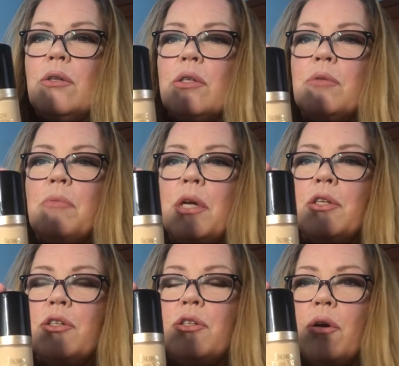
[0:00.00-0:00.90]
looked
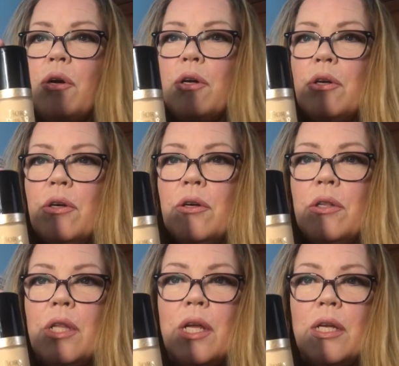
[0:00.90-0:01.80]
much darker
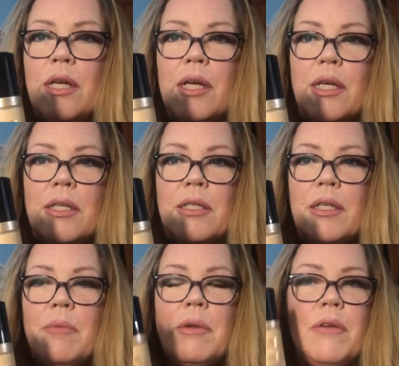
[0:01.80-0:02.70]
than it is.
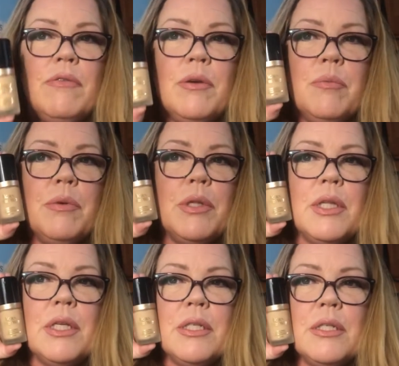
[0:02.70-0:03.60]
I mean, if you put
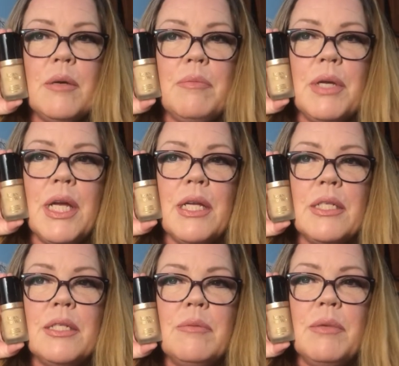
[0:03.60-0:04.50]
this up
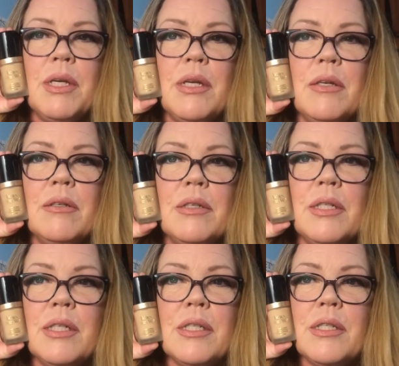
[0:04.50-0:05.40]
against me,
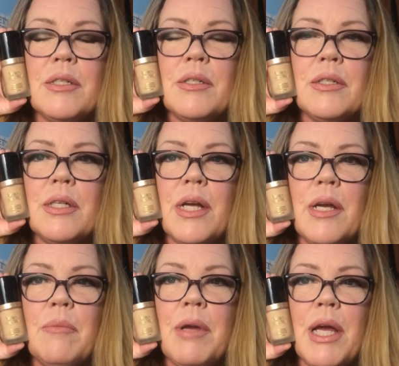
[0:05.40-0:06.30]
it doesn't look
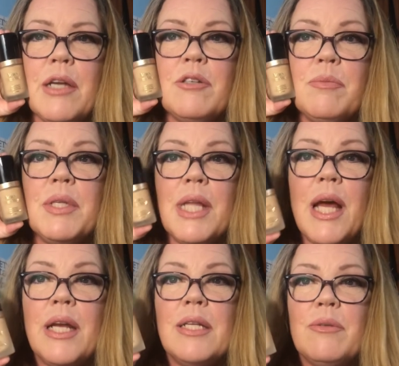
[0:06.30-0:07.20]
like a match, but
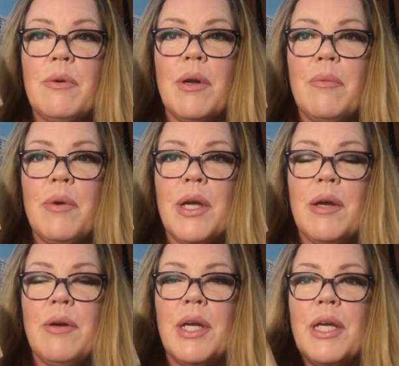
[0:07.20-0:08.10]
that is what I'm
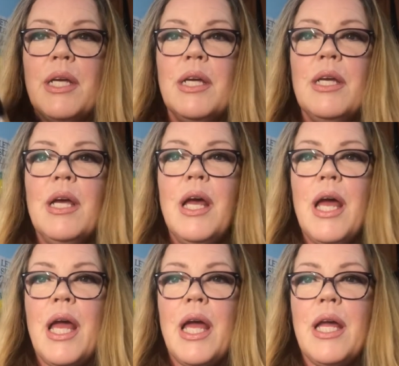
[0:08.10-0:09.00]
wearing.
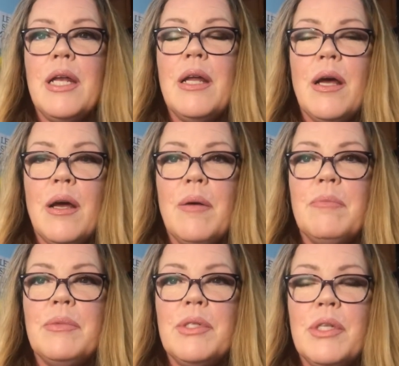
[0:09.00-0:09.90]
And
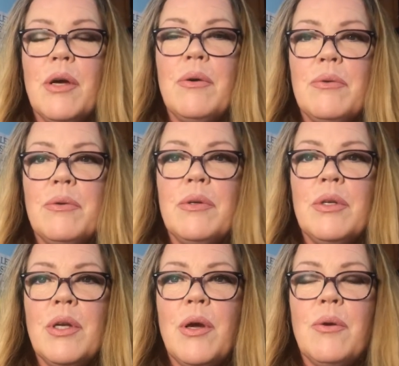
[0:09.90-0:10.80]
so,
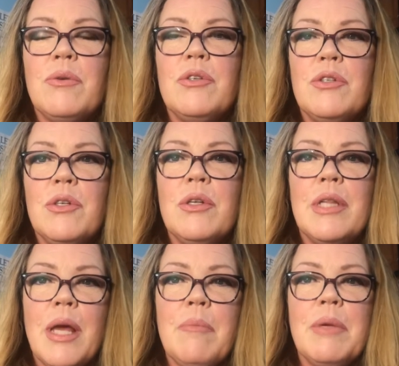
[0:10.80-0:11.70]
she
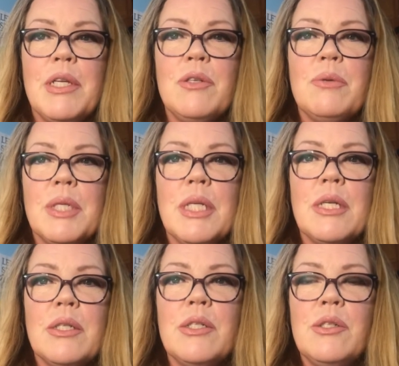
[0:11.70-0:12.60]
let me do a
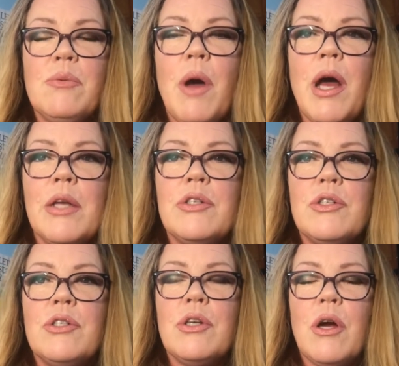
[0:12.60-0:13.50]
little
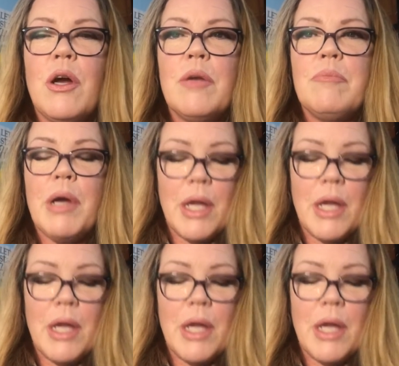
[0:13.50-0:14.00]
swatch on